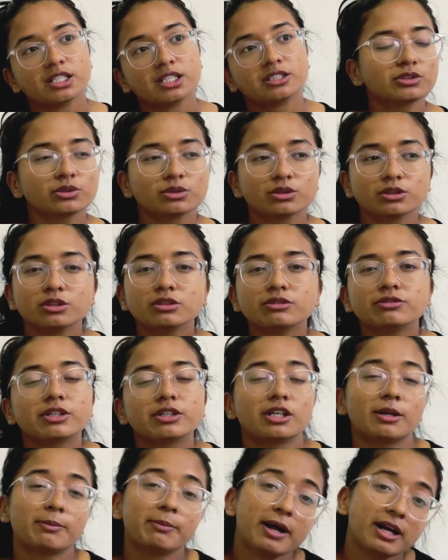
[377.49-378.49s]
to look for
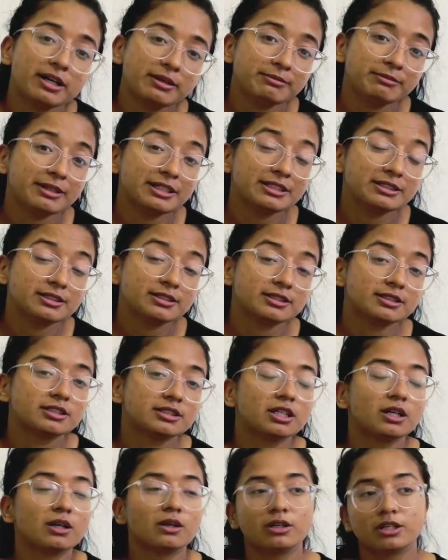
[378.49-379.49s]
apartments
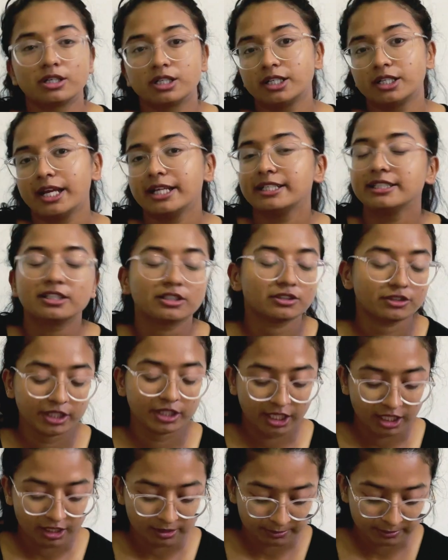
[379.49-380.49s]
or any other
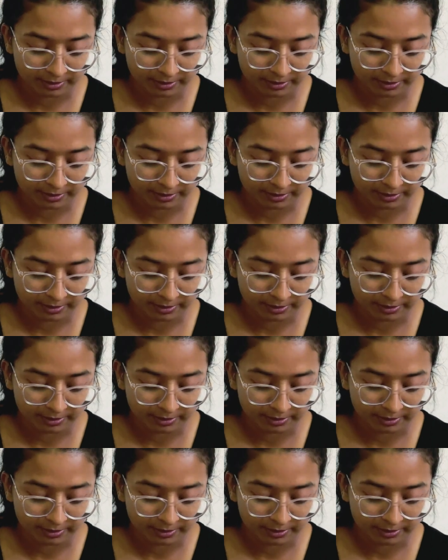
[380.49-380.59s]
help.